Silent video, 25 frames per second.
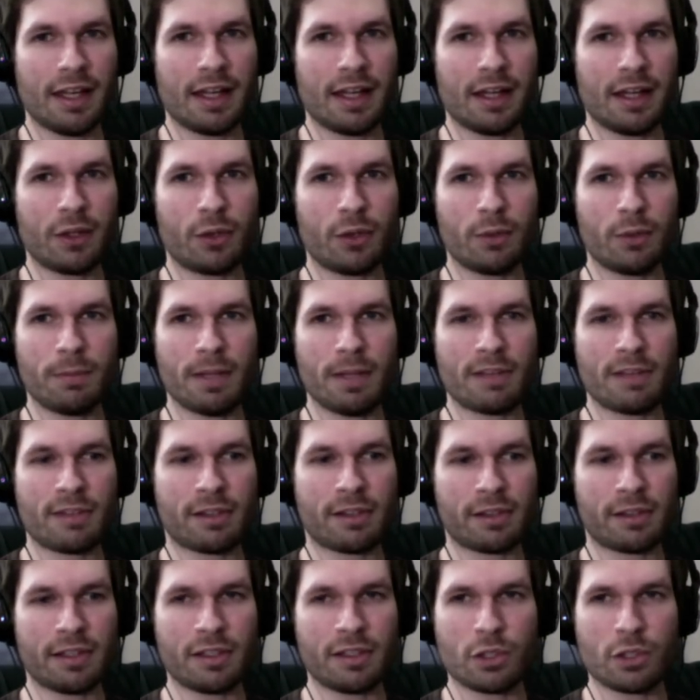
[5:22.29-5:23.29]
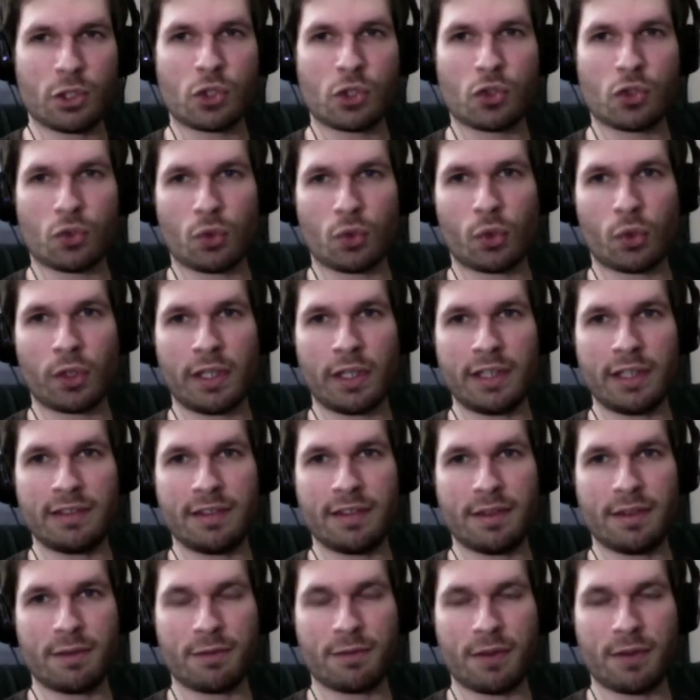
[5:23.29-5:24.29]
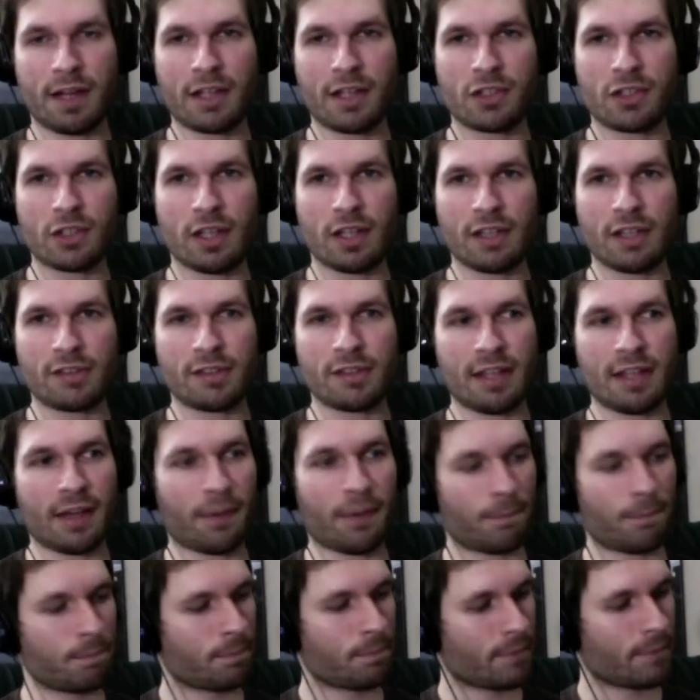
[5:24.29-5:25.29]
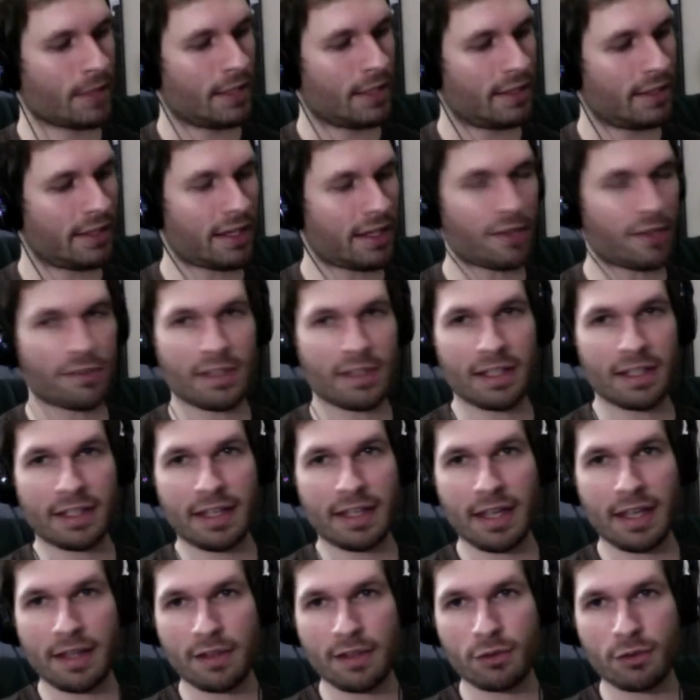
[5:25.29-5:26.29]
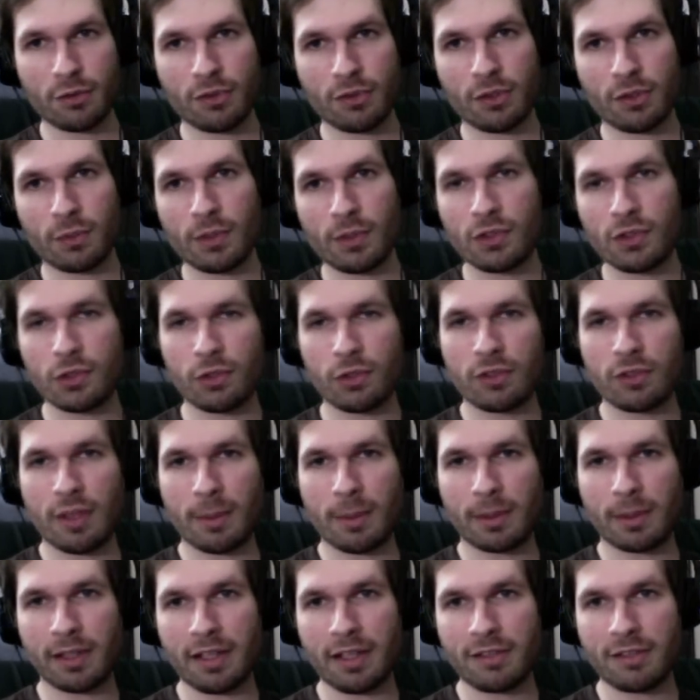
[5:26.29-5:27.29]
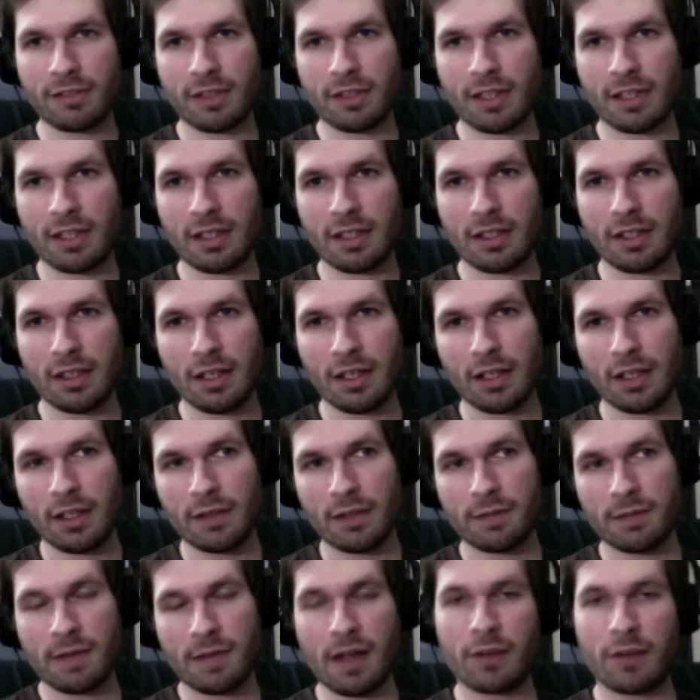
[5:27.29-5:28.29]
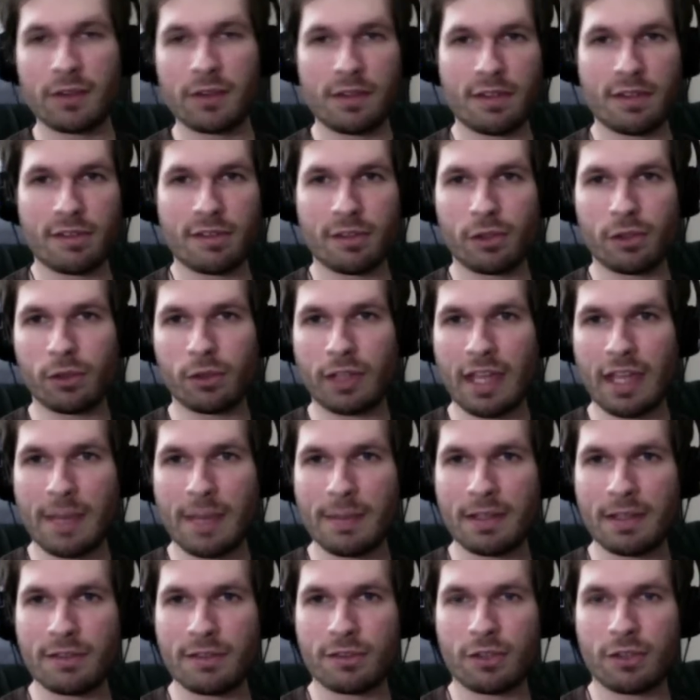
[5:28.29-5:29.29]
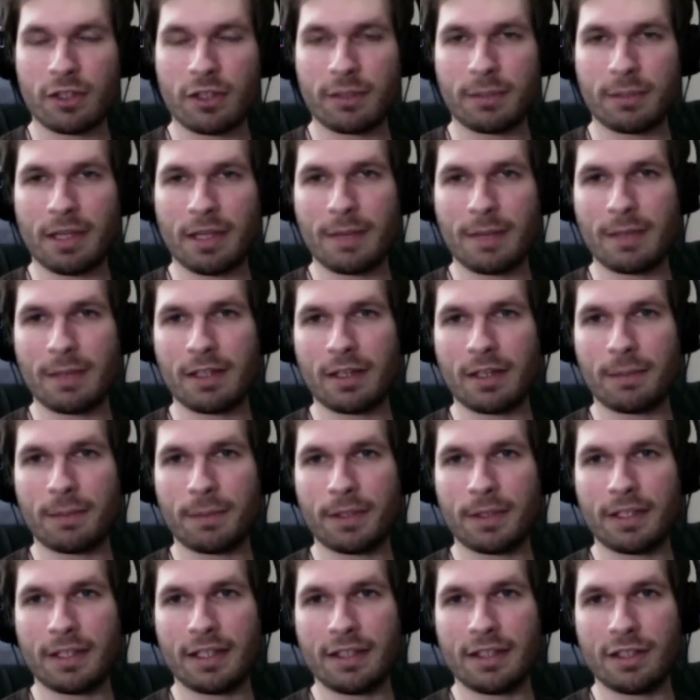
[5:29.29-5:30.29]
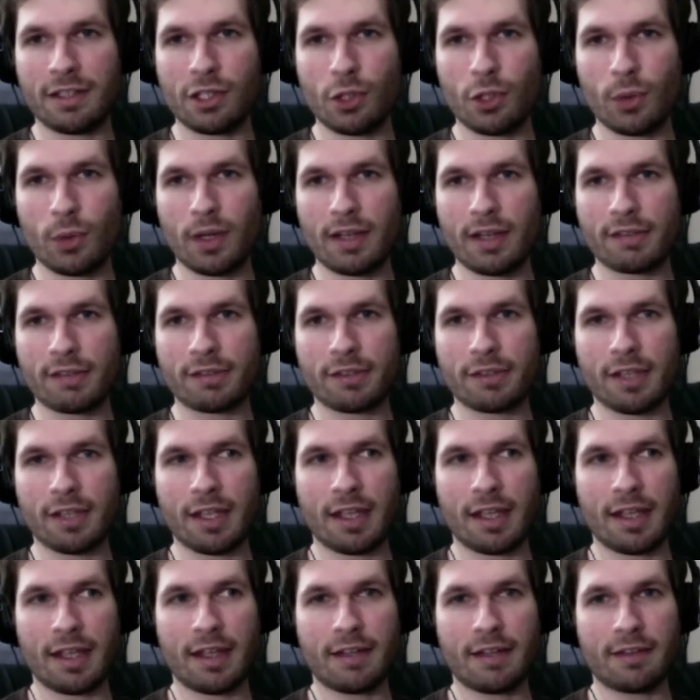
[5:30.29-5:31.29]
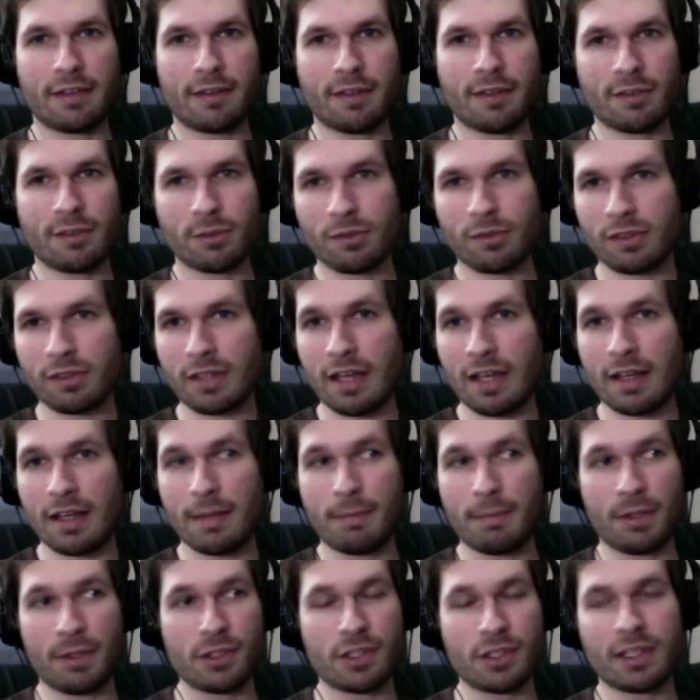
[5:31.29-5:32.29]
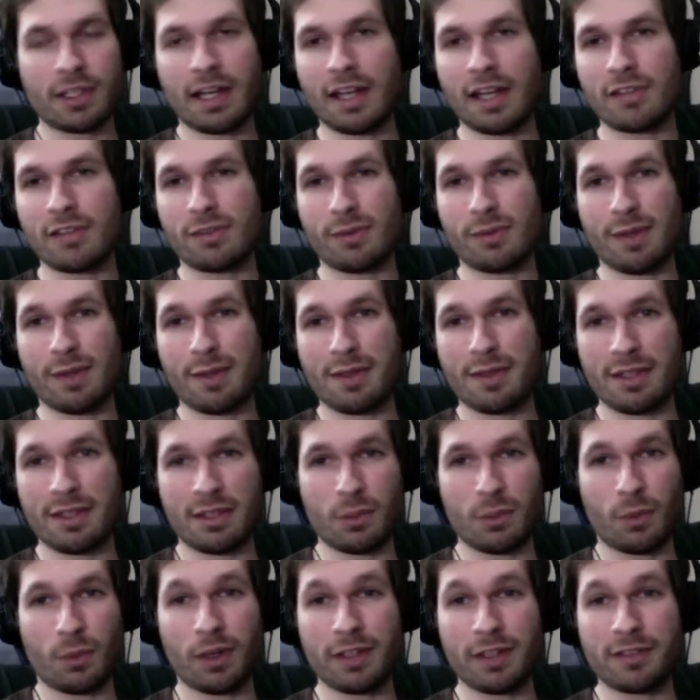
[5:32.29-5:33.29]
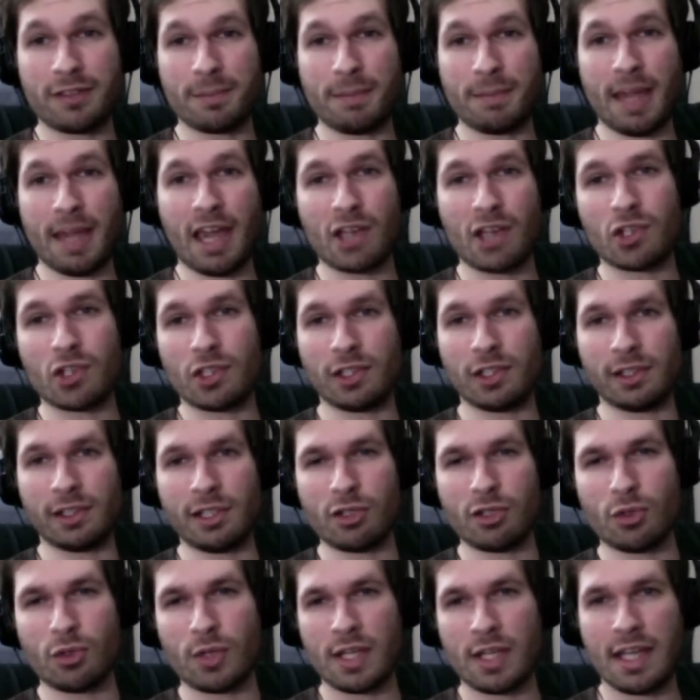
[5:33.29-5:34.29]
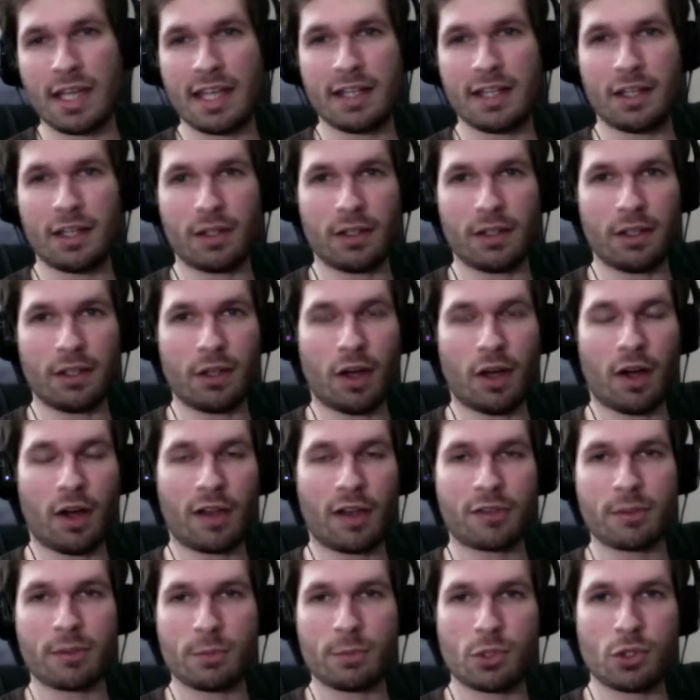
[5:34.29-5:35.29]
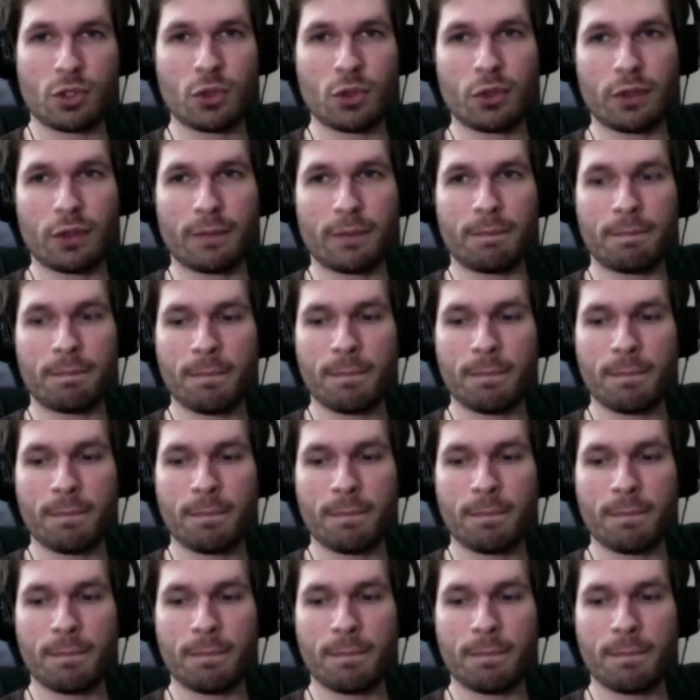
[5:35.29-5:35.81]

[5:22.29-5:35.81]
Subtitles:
who basically destroyed the franchise. Now, like I said again, this was the original Tom Clancy, founded this little startup gaming company in the U.S., and this was a bunch of guys that I think that wanted to passionately create an awesome shooter,